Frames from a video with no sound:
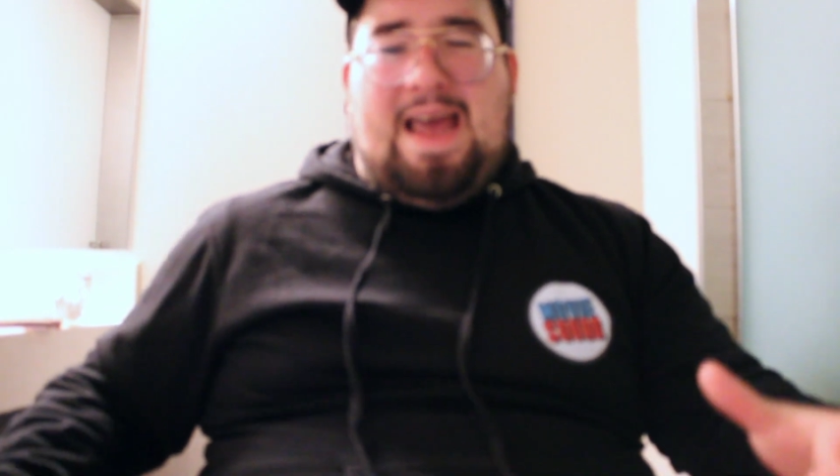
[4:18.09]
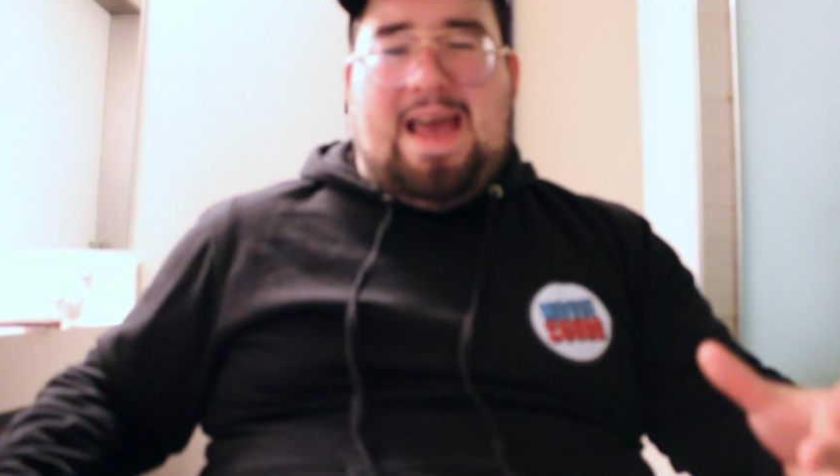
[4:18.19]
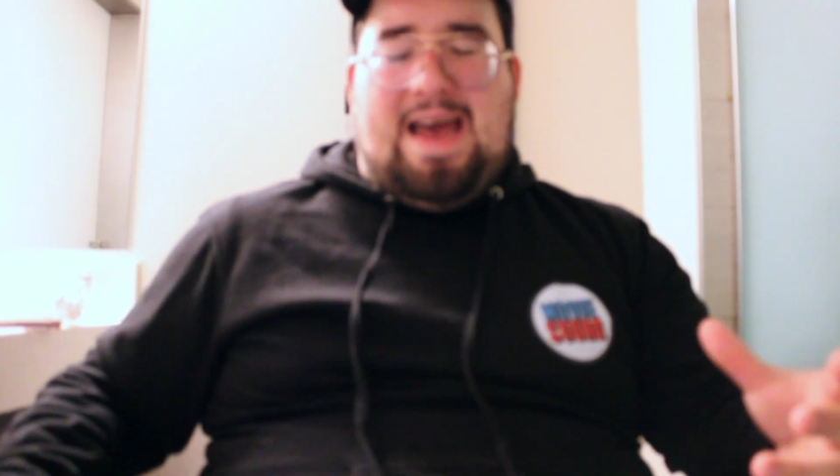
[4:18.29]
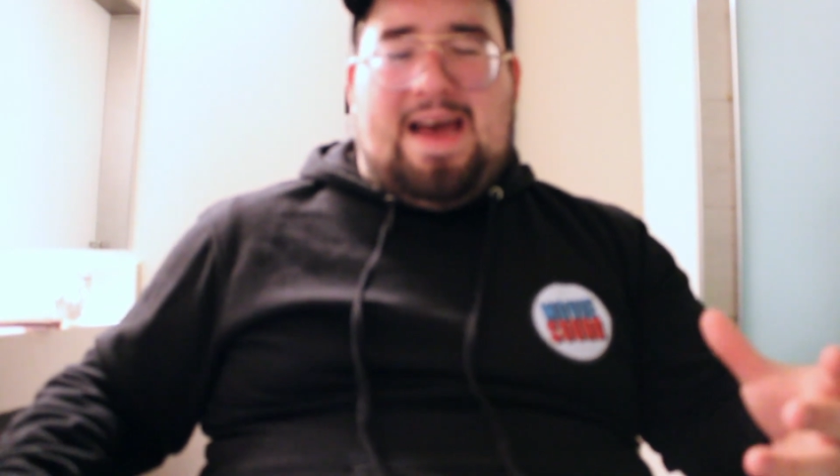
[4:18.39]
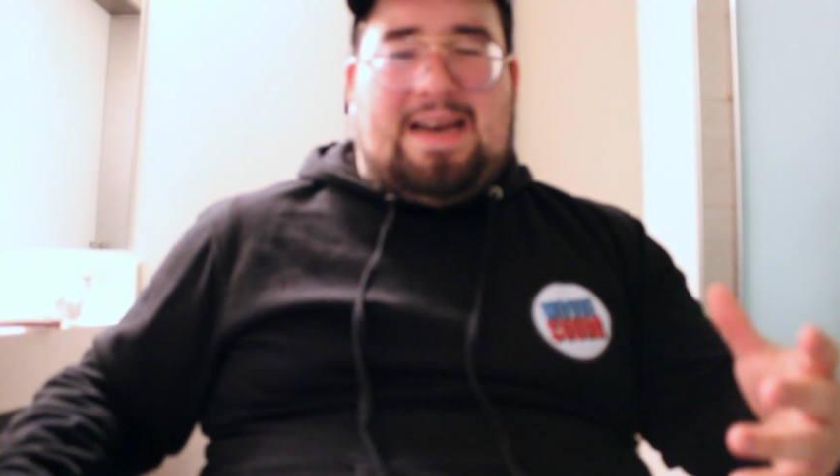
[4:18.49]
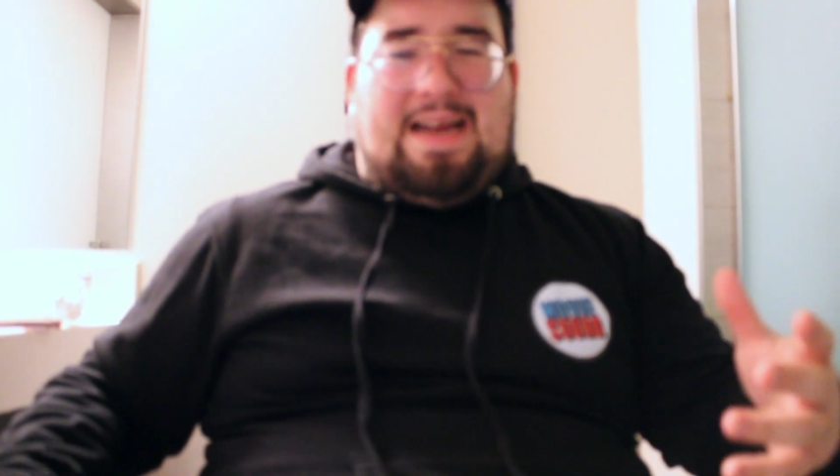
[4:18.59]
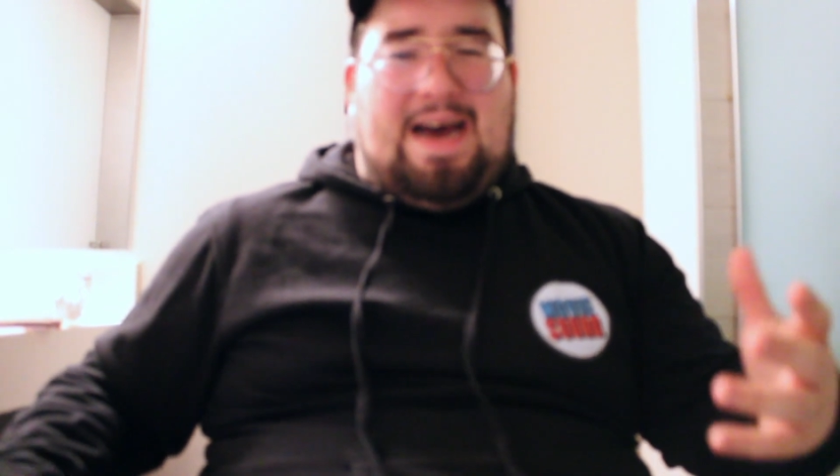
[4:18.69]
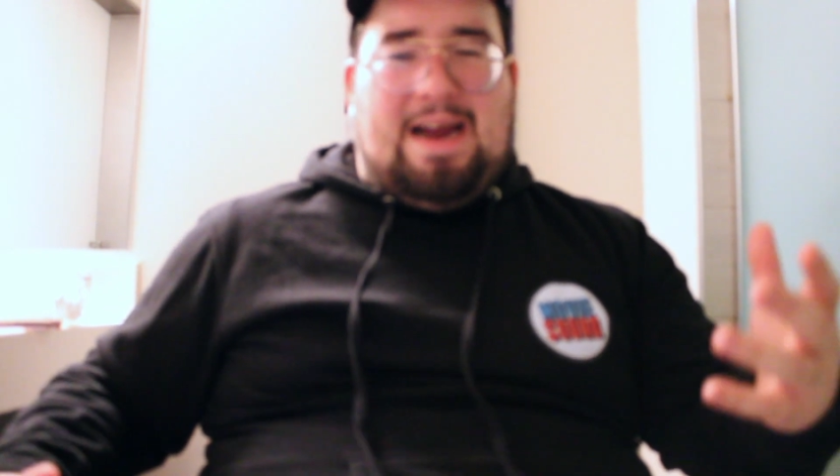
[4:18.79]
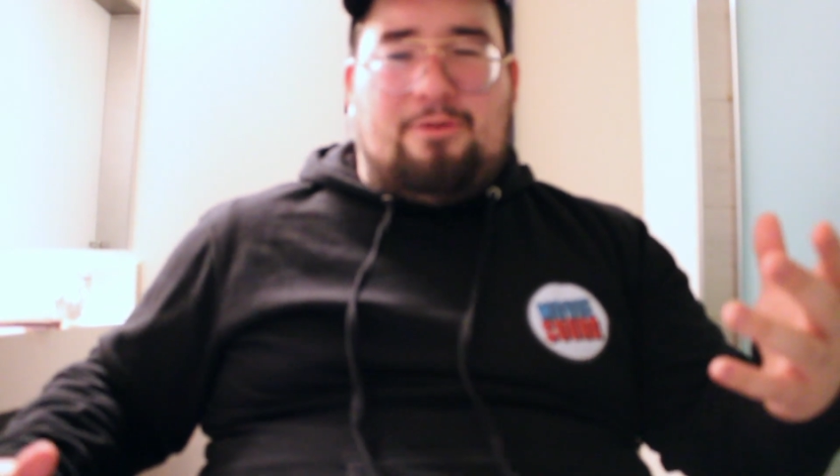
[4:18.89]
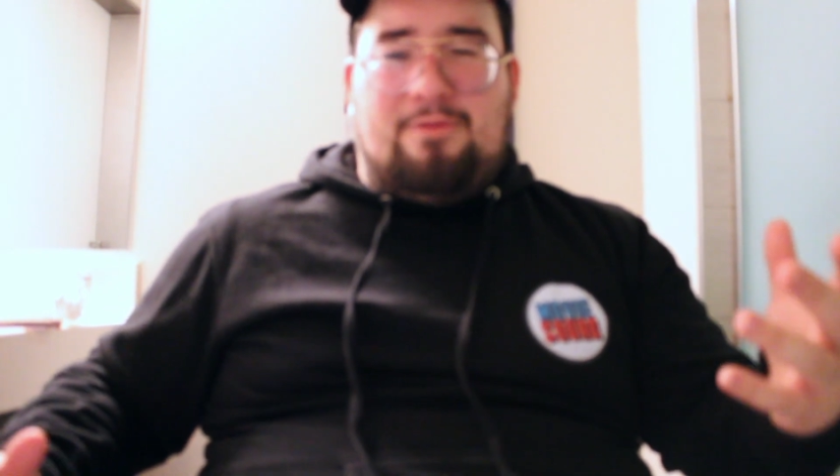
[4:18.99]
And
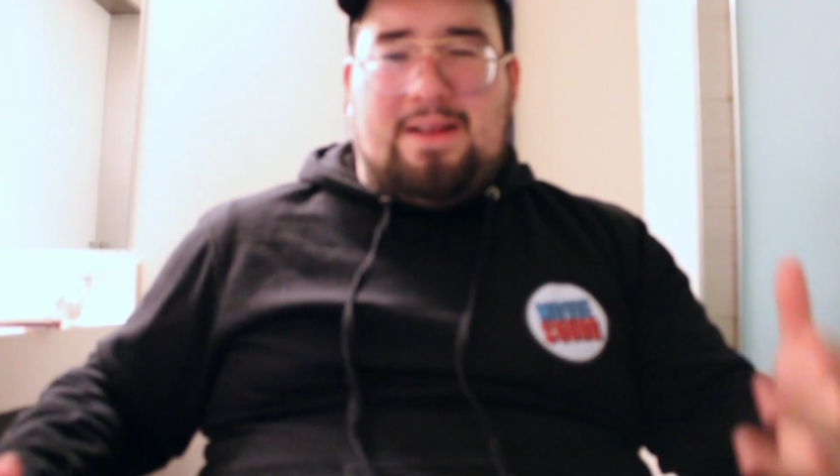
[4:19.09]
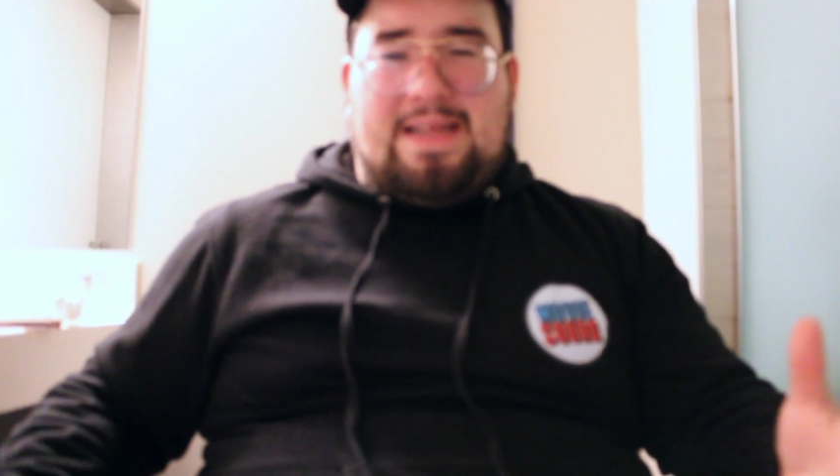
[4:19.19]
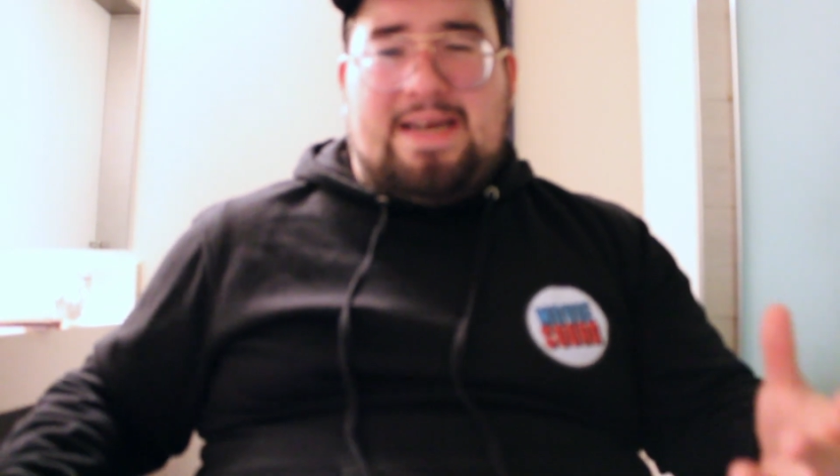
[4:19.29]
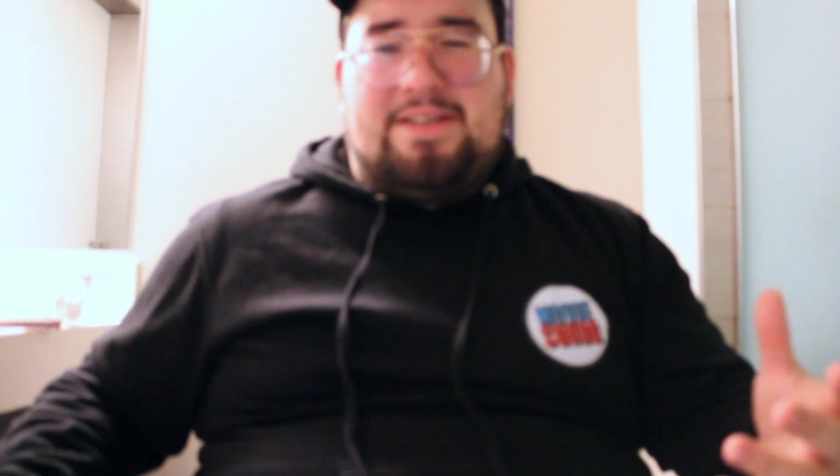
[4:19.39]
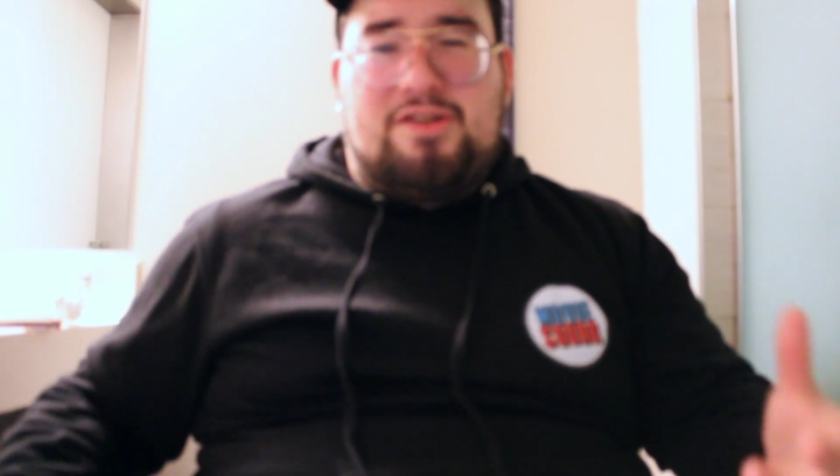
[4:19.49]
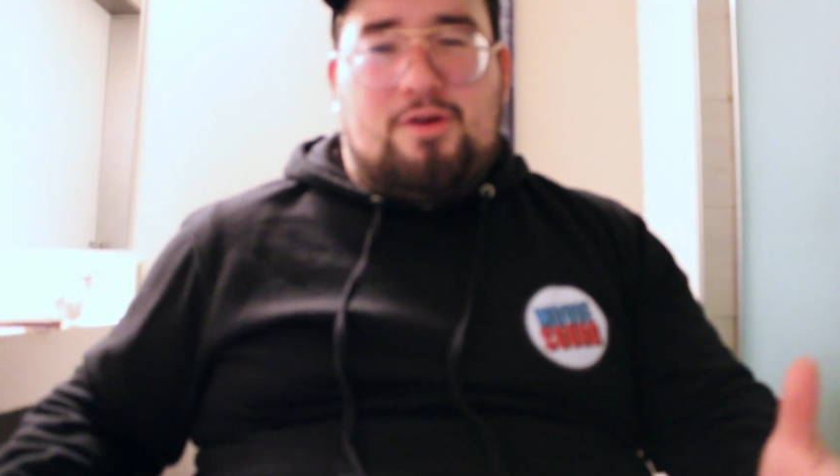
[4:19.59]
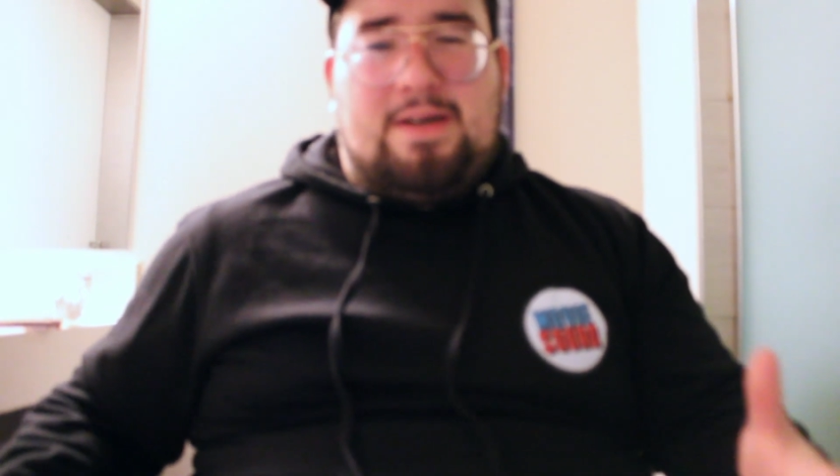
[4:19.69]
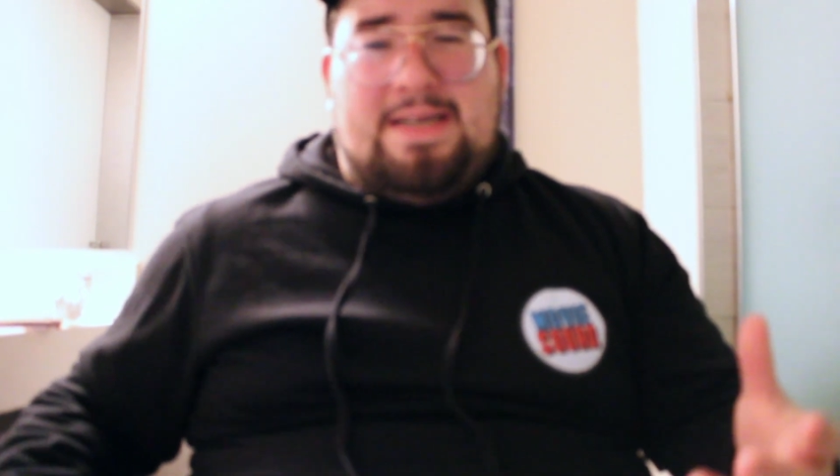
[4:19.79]
I really enjoyed